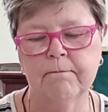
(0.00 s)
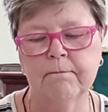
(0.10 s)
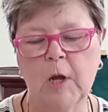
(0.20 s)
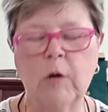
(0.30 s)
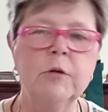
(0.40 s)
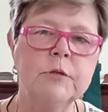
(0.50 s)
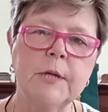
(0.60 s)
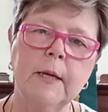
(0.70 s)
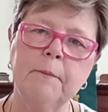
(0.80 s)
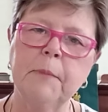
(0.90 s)
Are you
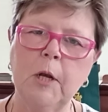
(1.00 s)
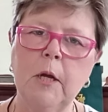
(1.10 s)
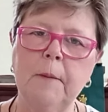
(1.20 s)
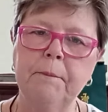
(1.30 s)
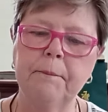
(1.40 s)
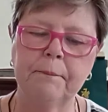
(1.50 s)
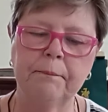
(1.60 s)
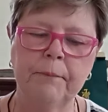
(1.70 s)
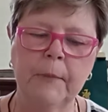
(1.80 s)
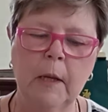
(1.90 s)
staying plumb?
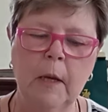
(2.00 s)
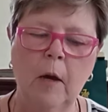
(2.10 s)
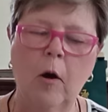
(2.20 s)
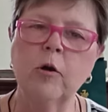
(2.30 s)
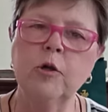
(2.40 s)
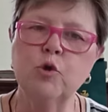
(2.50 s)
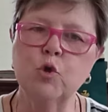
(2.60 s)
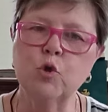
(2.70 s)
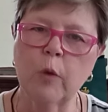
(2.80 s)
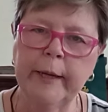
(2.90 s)
Are you
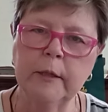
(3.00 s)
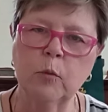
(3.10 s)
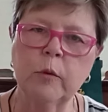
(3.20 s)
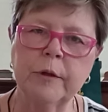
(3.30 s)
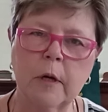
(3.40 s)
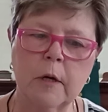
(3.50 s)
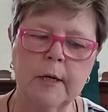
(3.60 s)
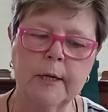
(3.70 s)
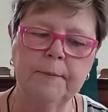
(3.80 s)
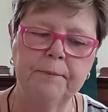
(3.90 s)
straight with
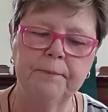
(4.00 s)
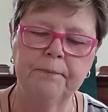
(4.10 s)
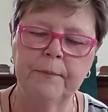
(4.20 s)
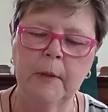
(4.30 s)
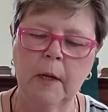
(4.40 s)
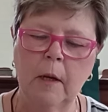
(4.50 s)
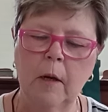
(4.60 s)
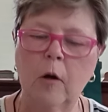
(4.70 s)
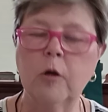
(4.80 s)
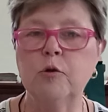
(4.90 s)
God?
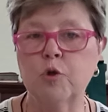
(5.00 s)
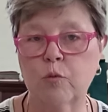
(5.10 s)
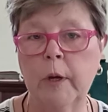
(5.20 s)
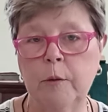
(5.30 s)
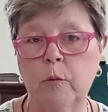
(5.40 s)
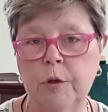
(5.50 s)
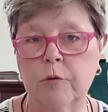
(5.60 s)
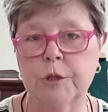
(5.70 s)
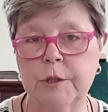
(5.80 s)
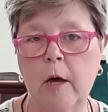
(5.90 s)
Are you straight with
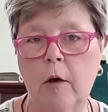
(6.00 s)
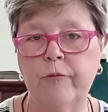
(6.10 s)
yourself?